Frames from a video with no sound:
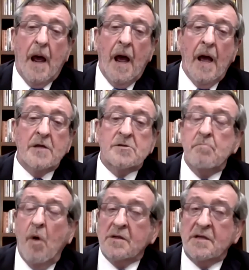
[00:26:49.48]
it's
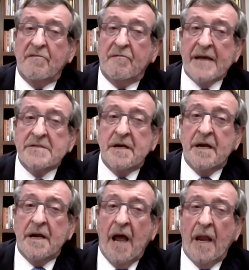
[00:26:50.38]

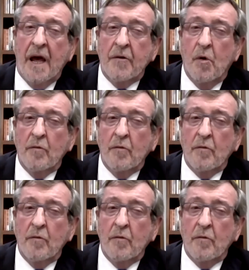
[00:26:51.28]
multifaceted, and I